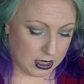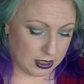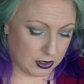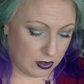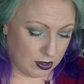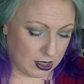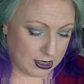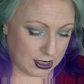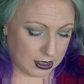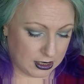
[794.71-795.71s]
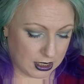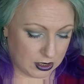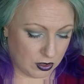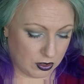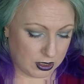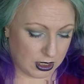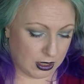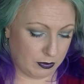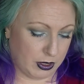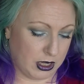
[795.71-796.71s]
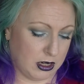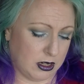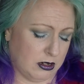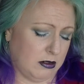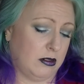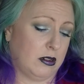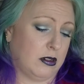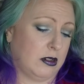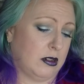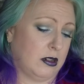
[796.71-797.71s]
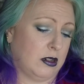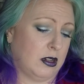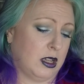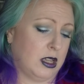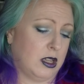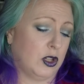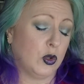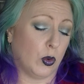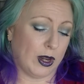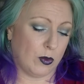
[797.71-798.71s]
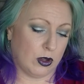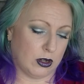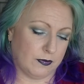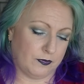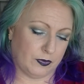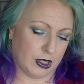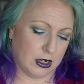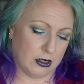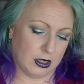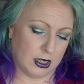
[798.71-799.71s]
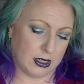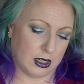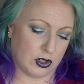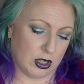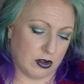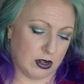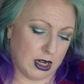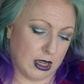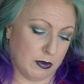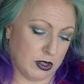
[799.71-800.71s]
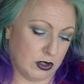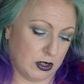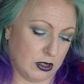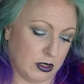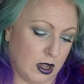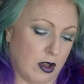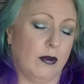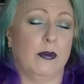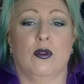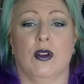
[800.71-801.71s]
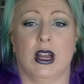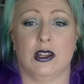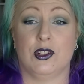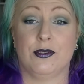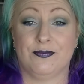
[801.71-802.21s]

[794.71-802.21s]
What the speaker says: So this is the Turnt Up in 21. I don't think it's actually got a name, it's just, oh, Mirage.